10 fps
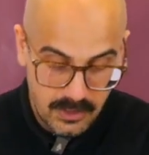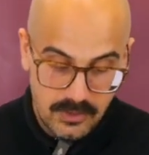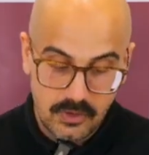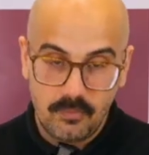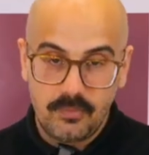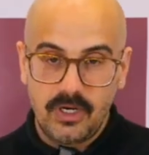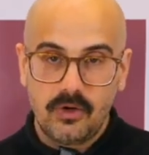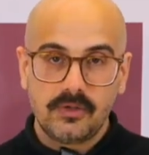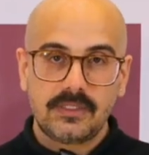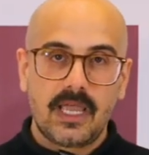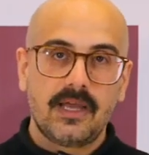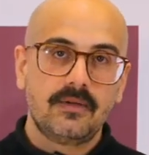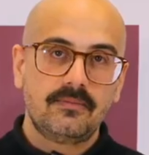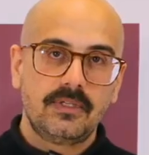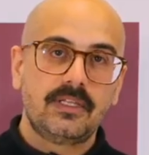So put it all
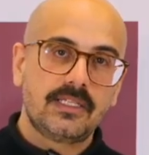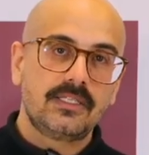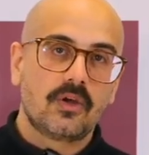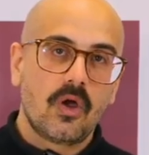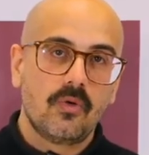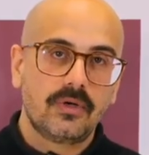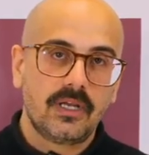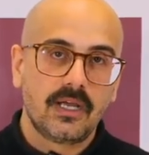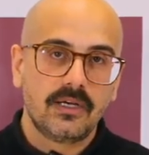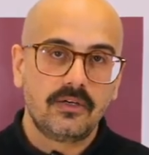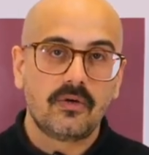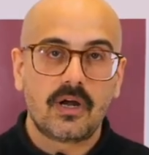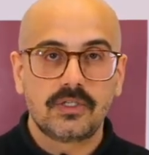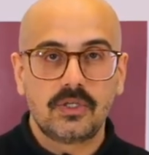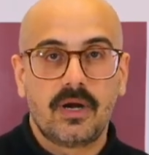together, that's the code that your
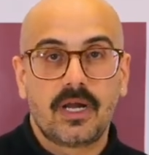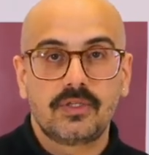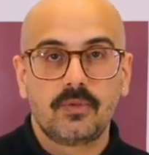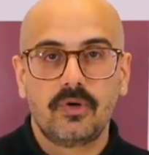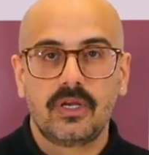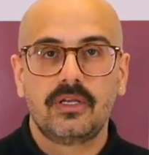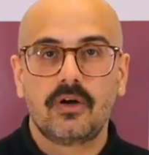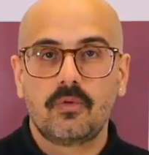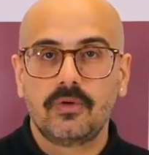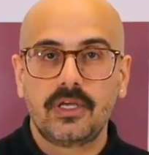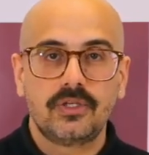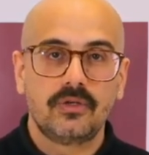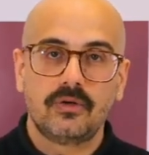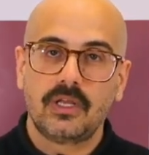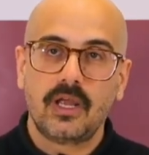customer has to put in their
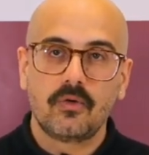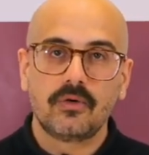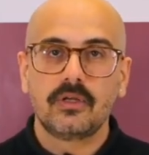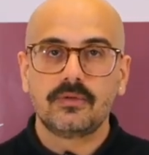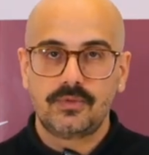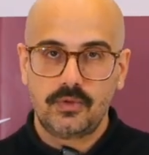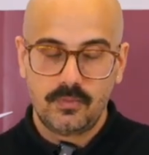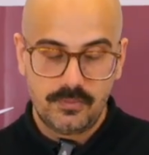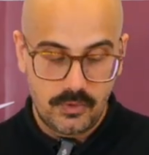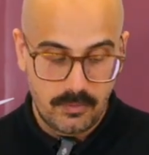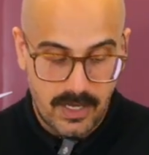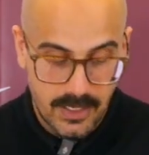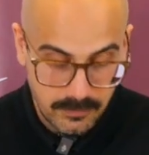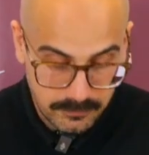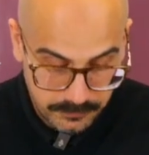quotation on their order to buy.